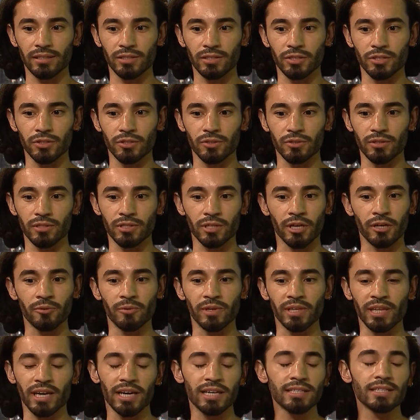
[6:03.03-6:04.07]
to start
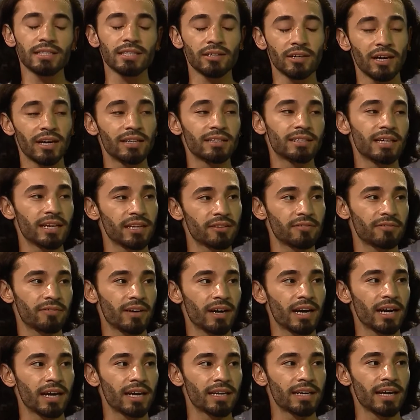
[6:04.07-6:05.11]
with, I still
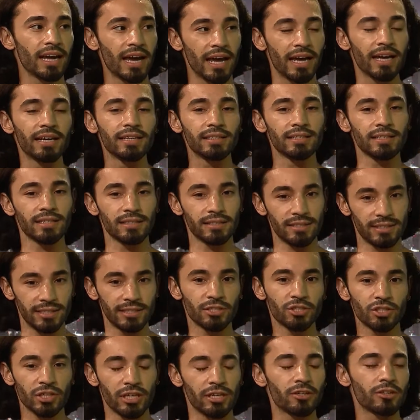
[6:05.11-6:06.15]
identified as
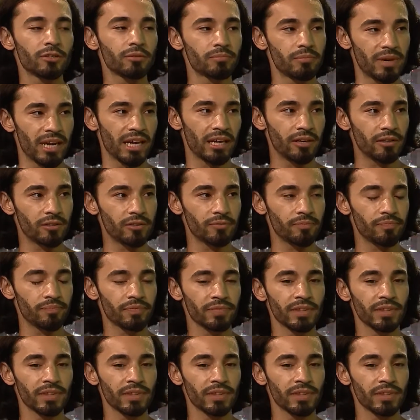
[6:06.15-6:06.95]
cisgender male.